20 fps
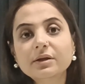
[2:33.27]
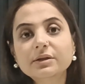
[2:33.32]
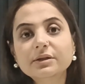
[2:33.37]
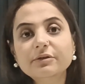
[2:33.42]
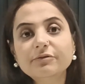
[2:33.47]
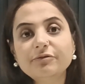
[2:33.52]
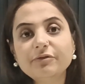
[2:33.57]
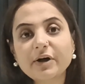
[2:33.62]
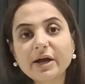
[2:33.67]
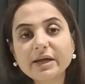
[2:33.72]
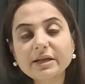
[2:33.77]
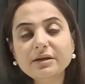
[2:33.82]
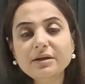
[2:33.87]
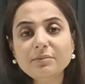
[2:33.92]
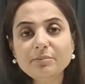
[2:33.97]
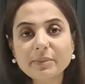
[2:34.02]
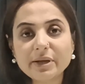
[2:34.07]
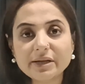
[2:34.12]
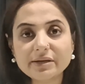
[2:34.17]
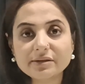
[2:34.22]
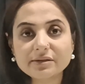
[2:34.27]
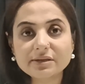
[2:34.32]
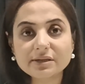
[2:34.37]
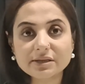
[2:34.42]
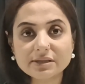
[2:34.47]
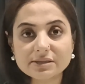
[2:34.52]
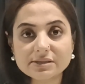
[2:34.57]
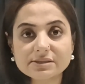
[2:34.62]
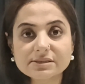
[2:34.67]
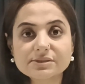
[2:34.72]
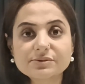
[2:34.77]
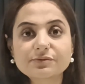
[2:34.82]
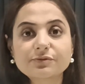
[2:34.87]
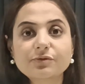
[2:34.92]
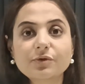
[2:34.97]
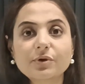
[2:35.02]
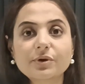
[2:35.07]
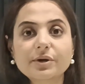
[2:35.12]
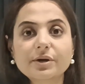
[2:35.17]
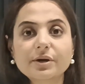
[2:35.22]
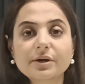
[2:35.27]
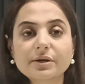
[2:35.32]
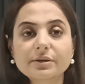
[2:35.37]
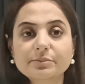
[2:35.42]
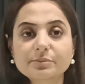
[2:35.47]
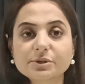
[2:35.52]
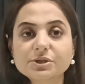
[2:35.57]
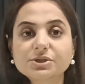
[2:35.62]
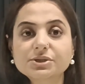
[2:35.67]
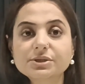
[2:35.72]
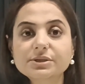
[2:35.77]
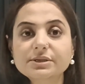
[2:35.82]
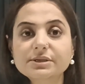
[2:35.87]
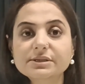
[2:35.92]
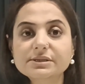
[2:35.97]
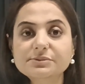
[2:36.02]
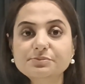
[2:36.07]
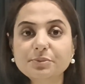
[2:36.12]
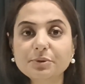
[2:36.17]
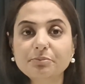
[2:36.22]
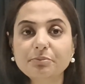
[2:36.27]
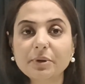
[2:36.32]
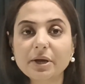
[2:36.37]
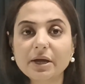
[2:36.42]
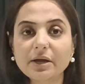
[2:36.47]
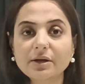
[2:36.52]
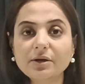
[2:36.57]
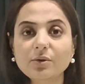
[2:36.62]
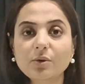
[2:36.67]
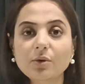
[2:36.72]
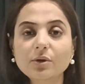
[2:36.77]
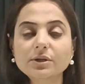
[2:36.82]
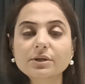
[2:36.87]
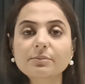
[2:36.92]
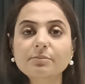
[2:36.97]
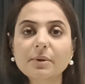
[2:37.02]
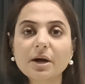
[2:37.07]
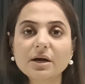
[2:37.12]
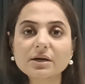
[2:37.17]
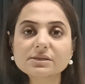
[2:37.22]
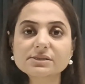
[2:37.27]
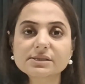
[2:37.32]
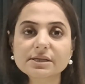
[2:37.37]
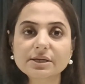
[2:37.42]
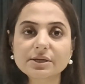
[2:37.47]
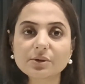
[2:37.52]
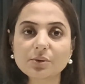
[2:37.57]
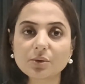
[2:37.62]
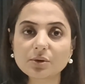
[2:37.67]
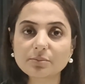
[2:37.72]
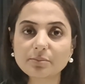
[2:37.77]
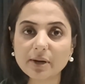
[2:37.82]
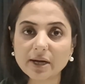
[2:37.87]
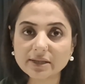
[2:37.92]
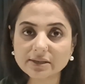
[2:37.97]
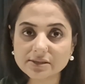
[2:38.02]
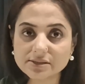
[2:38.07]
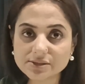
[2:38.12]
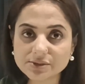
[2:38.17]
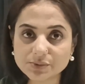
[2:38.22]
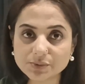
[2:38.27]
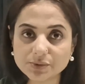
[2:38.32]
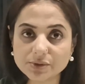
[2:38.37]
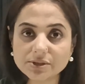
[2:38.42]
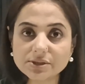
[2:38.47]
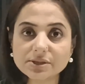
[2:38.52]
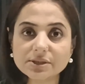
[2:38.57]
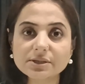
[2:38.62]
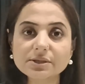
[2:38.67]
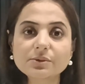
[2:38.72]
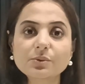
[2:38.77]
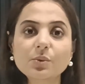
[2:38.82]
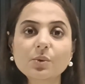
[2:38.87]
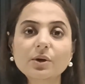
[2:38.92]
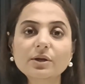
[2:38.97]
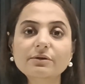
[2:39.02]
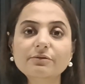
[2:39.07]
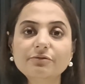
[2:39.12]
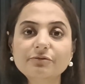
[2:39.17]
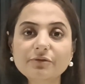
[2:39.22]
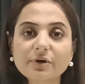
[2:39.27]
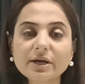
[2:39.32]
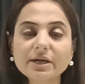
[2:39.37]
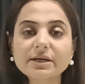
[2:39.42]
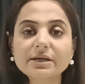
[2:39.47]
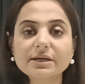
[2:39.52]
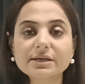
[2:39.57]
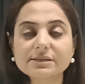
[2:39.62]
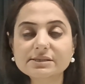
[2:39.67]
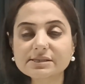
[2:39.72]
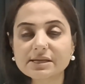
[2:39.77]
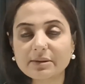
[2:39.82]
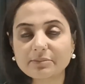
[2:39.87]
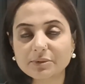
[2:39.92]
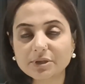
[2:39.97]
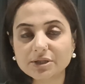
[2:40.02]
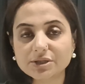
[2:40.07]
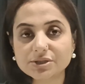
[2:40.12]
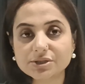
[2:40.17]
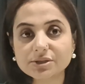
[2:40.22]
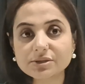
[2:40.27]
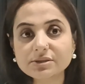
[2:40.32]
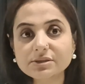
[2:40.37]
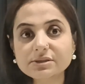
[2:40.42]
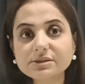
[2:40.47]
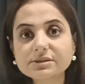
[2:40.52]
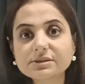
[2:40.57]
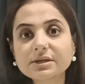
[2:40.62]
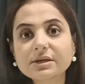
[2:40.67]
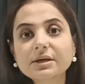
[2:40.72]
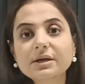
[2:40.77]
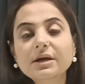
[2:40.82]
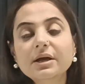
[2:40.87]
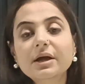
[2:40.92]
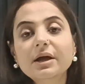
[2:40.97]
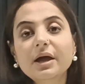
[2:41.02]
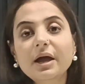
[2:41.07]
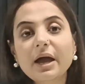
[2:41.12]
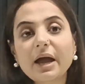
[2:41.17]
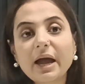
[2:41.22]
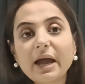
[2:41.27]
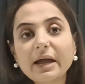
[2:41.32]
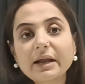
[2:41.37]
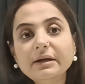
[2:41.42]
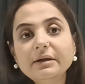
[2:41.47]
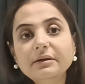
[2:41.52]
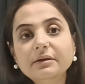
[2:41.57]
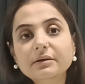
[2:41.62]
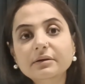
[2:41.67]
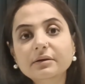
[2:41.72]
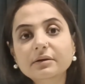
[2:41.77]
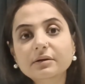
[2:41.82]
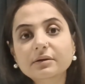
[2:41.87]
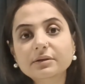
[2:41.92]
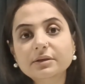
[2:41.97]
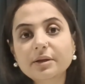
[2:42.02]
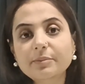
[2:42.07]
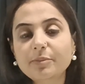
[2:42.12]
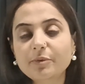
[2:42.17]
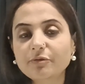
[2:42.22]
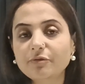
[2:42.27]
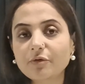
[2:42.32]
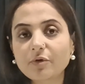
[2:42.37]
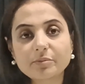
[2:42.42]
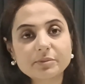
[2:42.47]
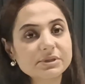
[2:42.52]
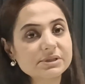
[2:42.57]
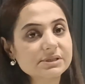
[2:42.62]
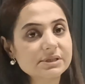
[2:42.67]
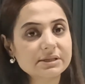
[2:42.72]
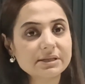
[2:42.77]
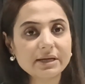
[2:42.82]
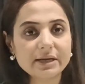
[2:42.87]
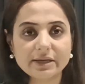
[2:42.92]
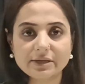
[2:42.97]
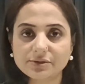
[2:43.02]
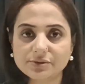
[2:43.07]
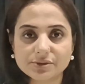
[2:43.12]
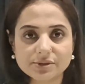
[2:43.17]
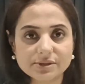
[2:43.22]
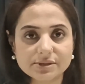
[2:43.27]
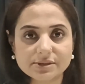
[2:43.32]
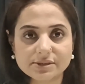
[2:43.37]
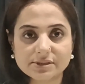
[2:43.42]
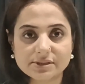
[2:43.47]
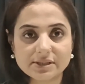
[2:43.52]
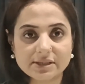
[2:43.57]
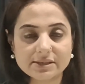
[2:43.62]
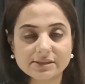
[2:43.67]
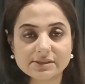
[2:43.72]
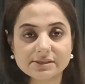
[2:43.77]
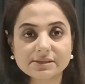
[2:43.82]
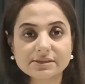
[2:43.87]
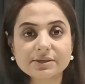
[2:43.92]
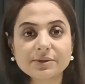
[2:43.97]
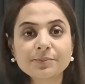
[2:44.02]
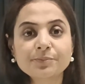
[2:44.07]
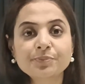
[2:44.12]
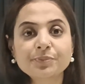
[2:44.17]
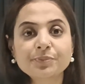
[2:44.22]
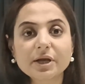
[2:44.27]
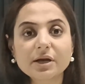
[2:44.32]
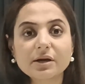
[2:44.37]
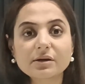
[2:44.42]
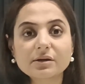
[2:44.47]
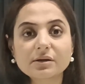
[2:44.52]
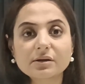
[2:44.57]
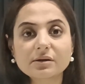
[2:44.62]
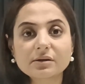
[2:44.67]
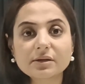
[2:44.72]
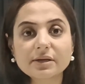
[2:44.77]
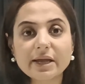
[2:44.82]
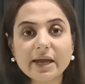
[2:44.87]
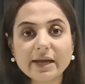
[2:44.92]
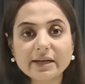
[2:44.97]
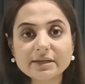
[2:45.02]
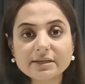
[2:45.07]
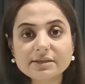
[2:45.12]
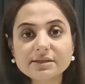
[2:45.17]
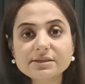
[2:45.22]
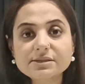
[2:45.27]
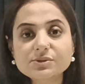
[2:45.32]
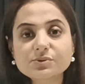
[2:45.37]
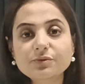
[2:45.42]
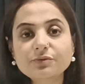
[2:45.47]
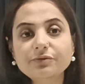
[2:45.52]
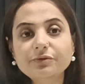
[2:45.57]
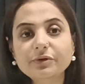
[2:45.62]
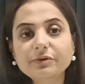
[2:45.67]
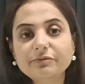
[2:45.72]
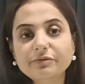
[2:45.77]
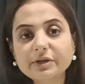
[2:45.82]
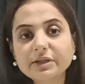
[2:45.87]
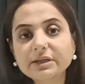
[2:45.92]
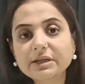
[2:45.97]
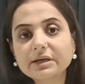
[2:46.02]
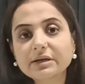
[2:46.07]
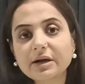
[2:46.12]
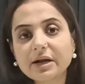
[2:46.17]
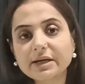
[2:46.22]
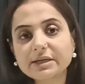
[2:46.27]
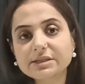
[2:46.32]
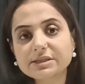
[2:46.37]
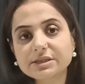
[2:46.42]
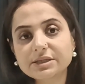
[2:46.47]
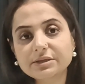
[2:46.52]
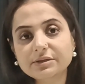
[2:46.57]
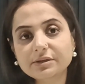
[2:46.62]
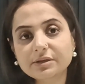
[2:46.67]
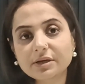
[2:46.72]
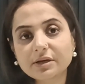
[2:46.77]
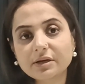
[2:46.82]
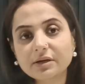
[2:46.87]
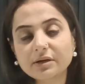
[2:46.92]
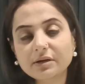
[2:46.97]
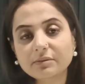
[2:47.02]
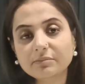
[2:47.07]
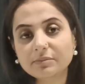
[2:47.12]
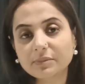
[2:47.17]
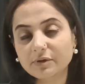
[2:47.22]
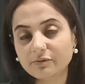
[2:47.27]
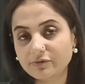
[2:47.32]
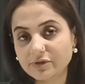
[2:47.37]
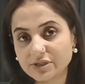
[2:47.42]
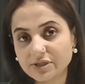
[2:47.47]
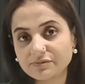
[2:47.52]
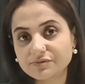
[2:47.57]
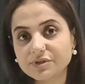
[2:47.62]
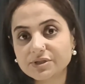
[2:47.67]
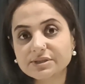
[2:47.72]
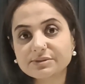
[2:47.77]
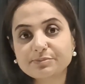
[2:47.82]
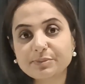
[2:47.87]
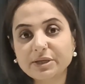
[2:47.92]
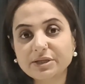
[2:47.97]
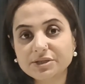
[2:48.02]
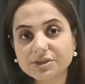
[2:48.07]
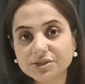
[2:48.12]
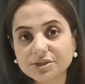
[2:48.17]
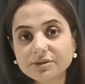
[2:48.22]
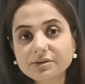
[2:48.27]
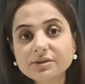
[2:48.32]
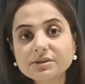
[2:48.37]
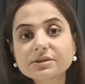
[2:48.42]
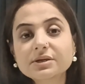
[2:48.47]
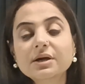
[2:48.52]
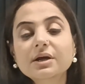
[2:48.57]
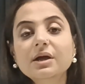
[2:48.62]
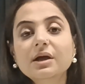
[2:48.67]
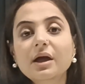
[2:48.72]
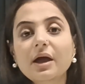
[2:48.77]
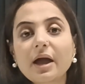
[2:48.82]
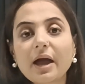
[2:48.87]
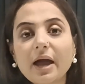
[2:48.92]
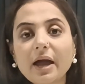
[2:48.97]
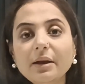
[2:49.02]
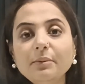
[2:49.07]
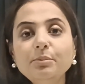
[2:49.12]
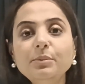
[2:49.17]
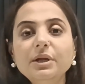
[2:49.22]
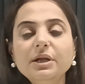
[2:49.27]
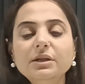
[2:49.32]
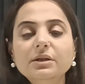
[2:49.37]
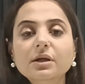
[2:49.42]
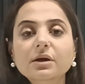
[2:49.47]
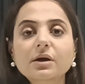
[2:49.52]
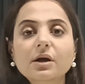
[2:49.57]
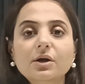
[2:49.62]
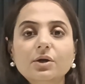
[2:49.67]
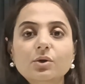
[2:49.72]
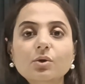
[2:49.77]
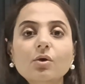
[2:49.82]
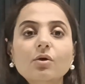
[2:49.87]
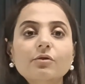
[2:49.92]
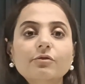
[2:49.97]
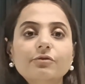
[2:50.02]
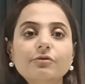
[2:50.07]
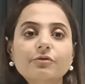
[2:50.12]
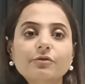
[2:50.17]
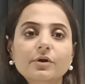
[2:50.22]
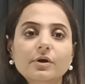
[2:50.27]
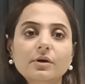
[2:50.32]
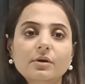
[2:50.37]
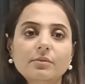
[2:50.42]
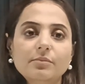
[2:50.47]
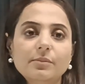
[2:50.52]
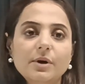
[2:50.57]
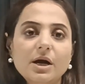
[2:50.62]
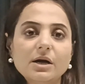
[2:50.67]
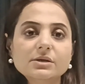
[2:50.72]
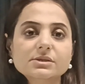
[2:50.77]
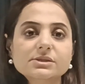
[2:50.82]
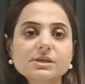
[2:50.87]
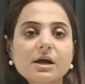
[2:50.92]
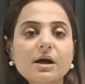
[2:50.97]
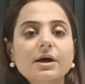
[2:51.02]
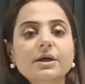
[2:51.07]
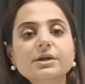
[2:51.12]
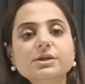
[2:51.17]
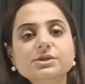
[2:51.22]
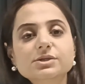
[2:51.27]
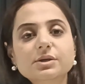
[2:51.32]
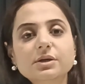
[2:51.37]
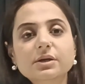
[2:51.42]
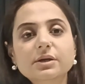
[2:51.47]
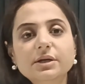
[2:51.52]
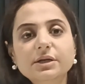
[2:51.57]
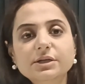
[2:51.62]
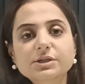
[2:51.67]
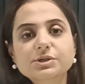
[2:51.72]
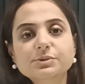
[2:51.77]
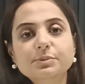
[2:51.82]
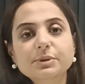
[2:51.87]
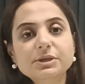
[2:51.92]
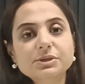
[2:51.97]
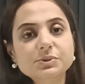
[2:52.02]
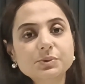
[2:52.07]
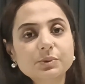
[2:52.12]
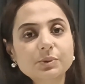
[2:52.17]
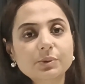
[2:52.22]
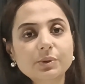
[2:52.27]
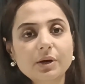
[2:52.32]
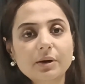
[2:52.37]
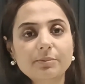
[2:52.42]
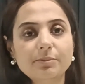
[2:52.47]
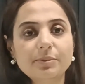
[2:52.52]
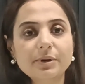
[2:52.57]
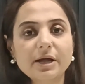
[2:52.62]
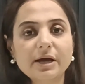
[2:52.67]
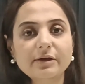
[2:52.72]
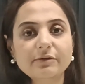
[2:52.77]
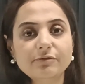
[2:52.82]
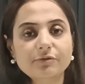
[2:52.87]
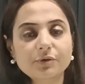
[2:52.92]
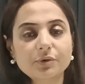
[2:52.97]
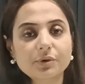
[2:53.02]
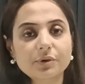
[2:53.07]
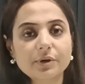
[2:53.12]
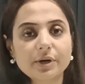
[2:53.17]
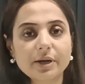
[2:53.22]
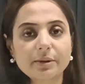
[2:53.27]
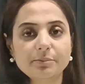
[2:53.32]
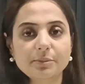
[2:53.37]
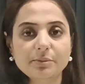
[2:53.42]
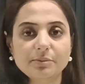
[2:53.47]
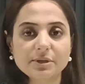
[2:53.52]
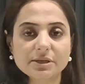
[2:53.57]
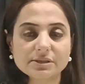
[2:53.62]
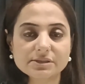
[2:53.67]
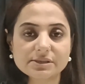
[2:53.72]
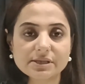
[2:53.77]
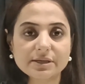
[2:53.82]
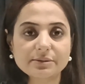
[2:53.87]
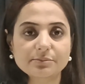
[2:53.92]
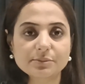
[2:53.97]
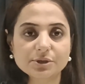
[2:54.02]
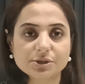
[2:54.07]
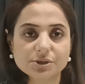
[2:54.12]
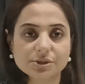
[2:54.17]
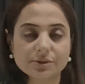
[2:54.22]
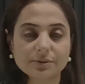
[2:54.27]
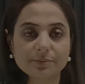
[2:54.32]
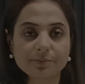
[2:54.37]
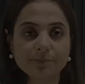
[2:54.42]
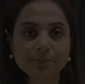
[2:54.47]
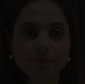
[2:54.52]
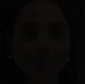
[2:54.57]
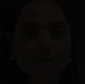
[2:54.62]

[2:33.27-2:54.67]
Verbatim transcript: The final merit list for admission is prepared on the marks secured by the student in qualifying examinations and uh, their performance in the entrance test. Uh, candidates who fulfill the criteria uh, which I've just mentioned and meet the cutoff uh, marks are eligible to apply for MBBS admission.